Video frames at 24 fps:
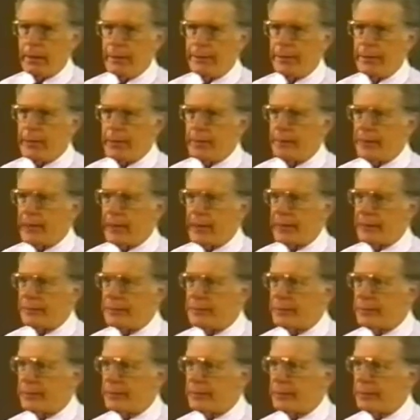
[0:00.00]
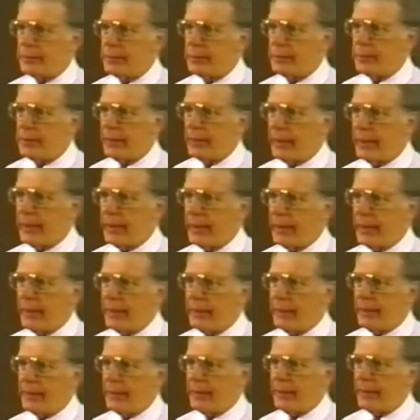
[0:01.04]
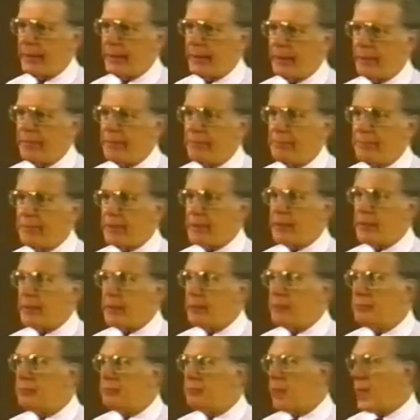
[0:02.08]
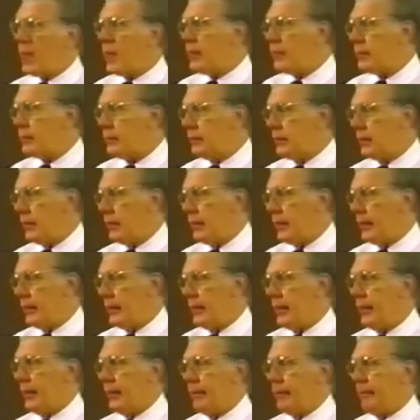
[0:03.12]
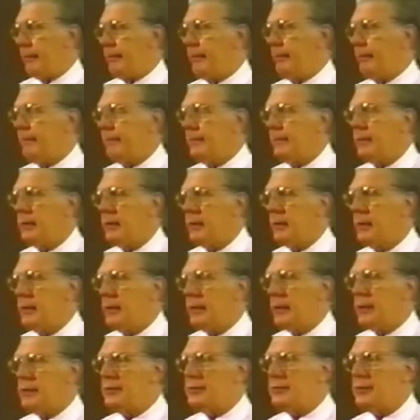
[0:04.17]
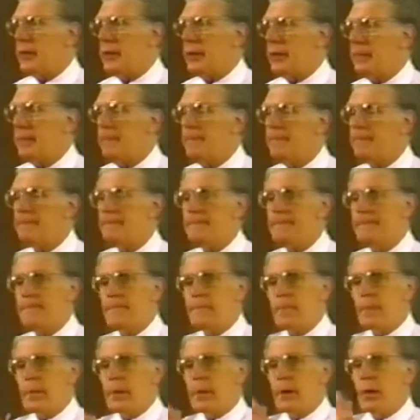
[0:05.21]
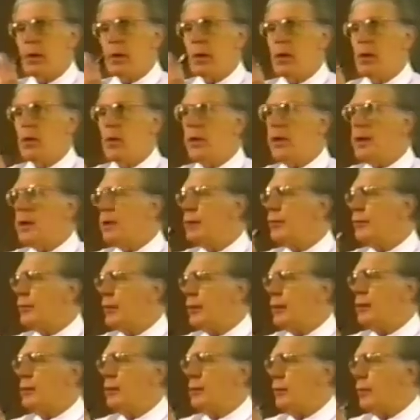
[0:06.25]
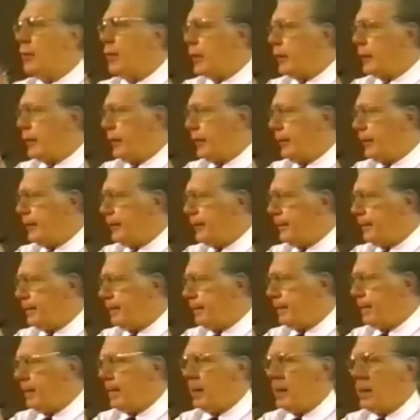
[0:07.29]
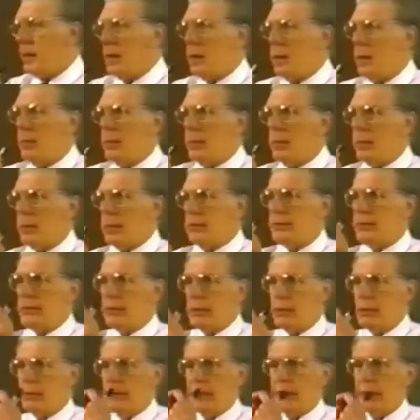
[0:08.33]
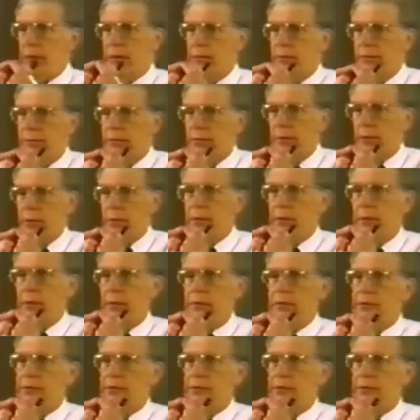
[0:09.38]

Their management had a very radical idea. They said, we control the worker. Well, what is it that we control?